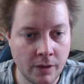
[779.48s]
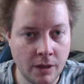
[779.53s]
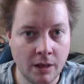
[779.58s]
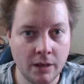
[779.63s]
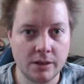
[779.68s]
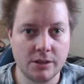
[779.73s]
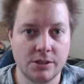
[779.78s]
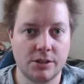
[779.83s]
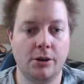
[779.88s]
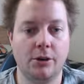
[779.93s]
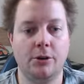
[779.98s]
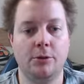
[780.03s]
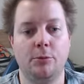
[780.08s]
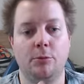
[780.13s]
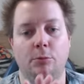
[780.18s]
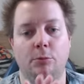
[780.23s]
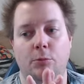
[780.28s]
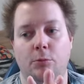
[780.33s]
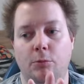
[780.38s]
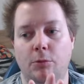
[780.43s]

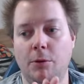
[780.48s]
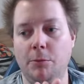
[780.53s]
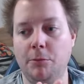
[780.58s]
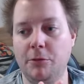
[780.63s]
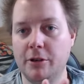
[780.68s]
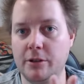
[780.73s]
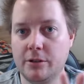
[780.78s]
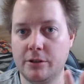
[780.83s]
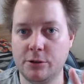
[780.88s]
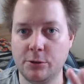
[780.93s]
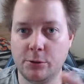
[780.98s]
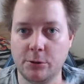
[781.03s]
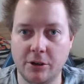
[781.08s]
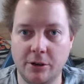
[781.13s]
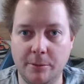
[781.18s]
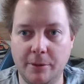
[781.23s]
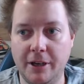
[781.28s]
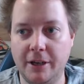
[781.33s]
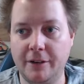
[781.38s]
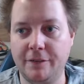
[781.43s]
So when we're talking
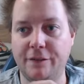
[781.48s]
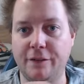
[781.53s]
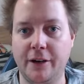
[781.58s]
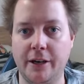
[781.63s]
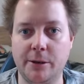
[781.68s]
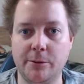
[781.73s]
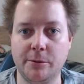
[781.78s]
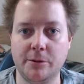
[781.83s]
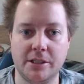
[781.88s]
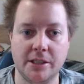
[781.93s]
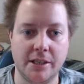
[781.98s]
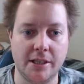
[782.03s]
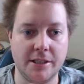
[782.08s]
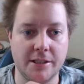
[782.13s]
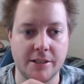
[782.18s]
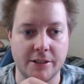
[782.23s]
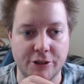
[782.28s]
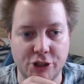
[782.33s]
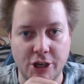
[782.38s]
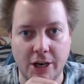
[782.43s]
about
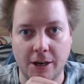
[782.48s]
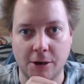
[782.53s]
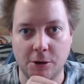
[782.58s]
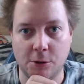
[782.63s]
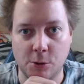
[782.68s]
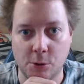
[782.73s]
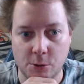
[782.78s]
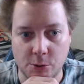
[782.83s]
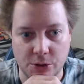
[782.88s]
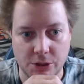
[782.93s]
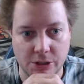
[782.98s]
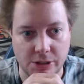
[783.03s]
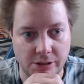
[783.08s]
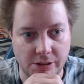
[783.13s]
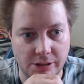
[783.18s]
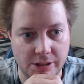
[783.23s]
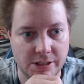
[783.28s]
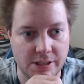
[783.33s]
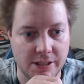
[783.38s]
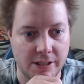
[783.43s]
frequencies and channels and
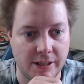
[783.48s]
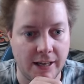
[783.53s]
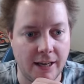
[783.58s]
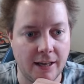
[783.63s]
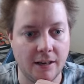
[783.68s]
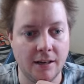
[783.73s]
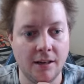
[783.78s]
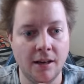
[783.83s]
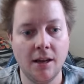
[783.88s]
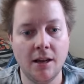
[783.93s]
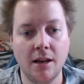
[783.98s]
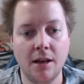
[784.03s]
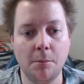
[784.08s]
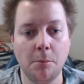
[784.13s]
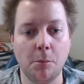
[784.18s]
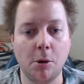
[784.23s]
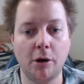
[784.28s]
this and that, my